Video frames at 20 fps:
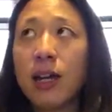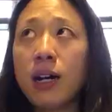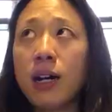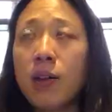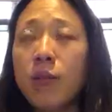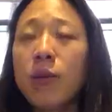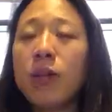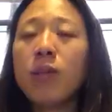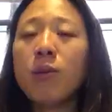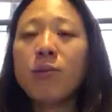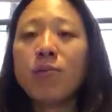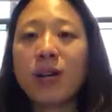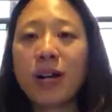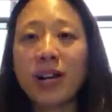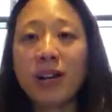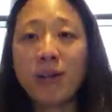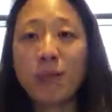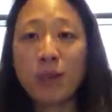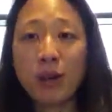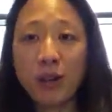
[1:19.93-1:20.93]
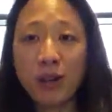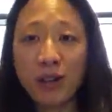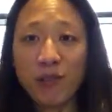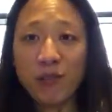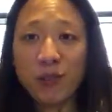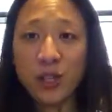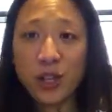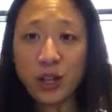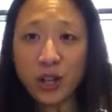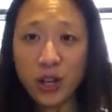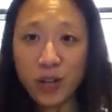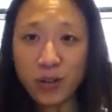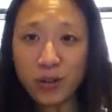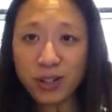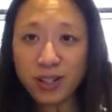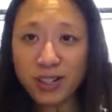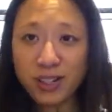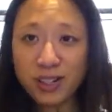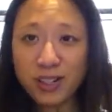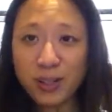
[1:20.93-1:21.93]
I want to buy a part of
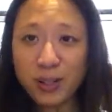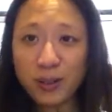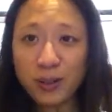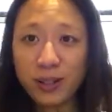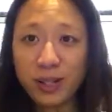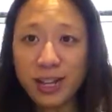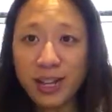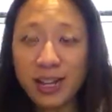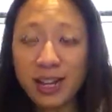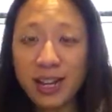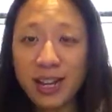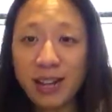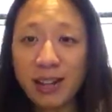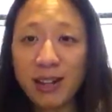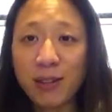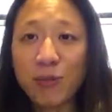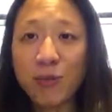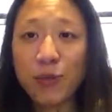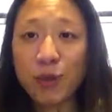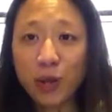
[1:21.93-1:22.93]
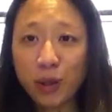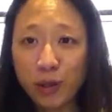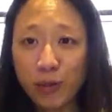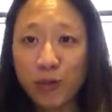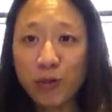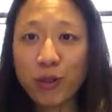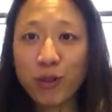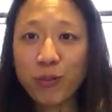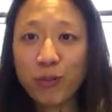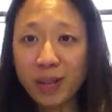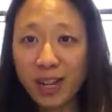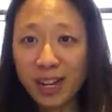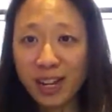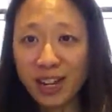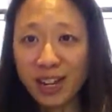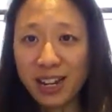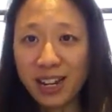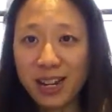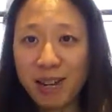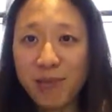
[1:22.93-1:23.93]
Toyota so they can work for
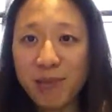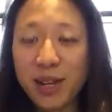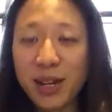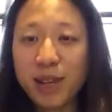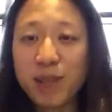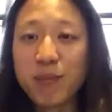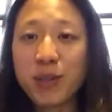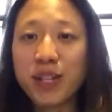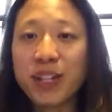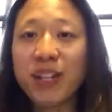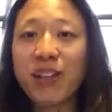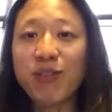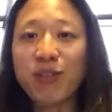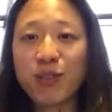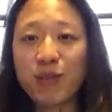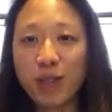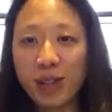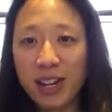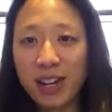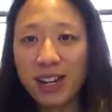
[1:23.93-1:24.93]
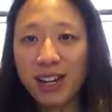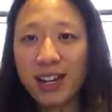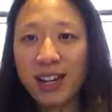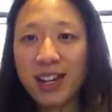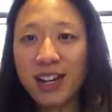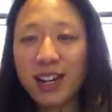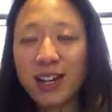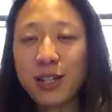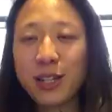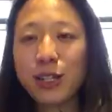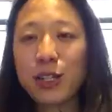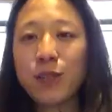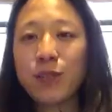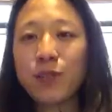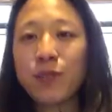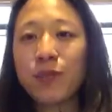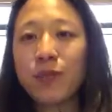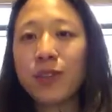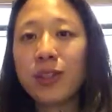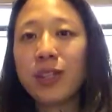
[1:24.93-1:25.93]
me and make money for me.
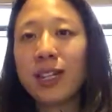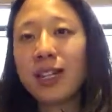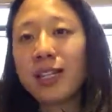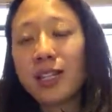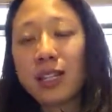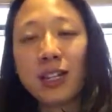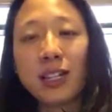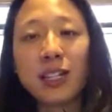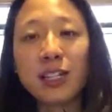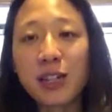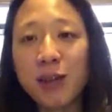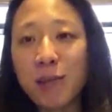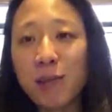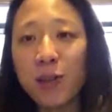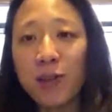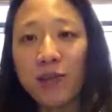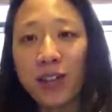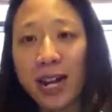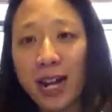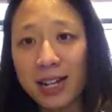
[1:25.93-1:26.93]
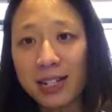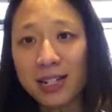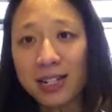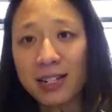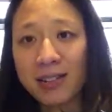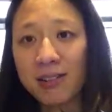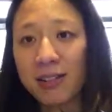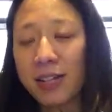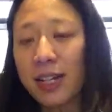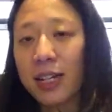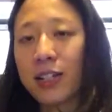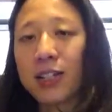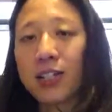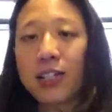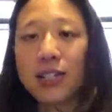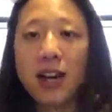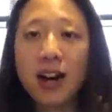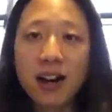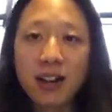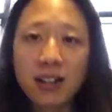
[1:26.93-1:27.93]
So that's an example of an asset, like
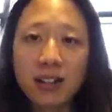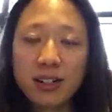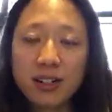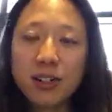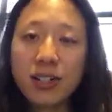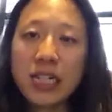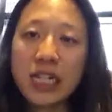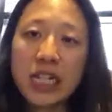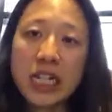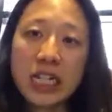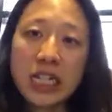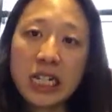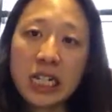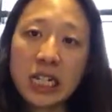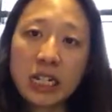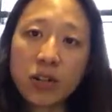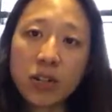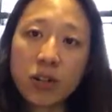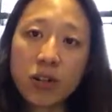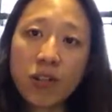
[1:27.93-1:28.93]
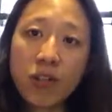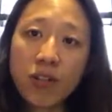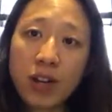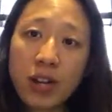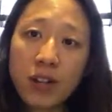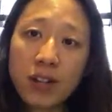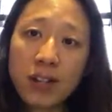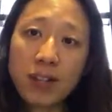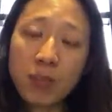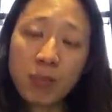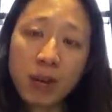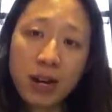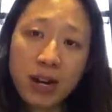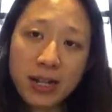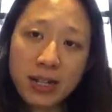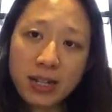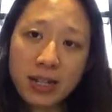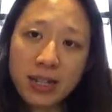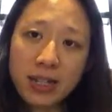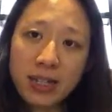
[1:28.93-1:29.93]
stock, CD, certified
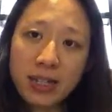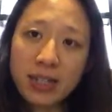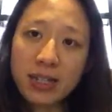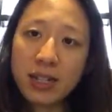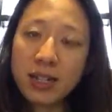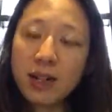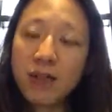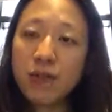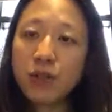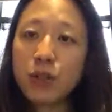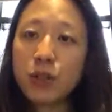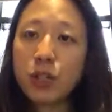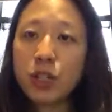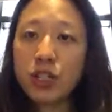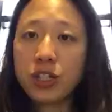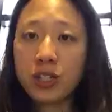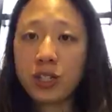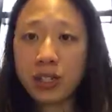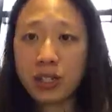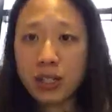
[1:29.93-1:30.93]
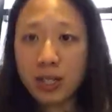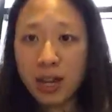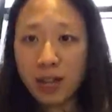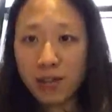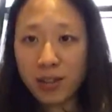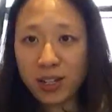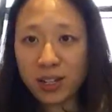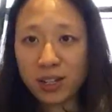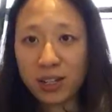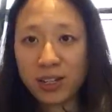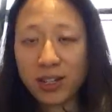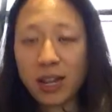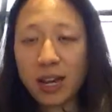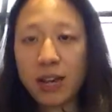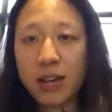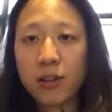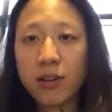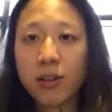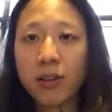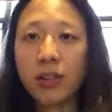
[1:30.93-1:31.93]
deposits, savings
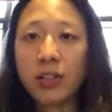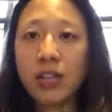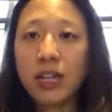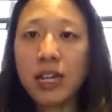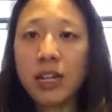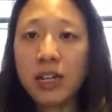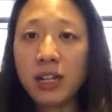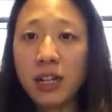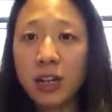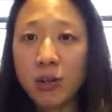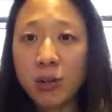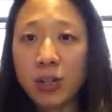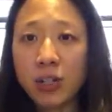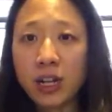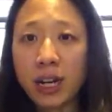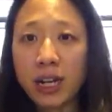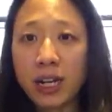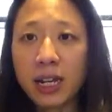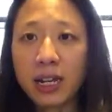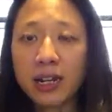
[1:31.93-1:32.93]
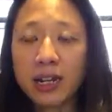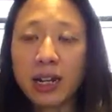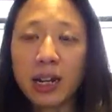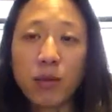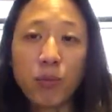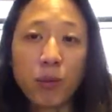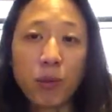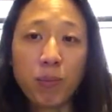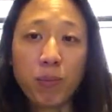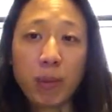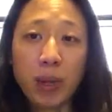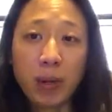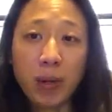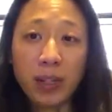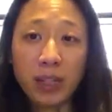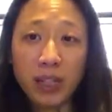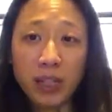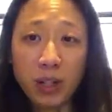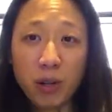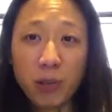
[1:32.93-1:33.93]
account, or liquid checking account with bearing
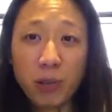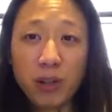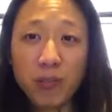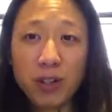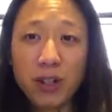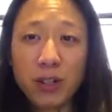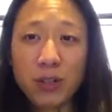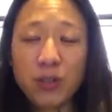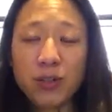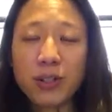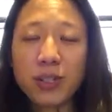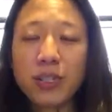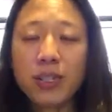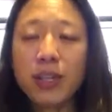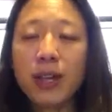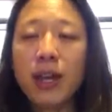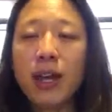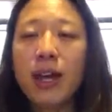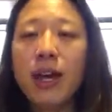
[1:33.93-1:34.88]
a little bit of interest.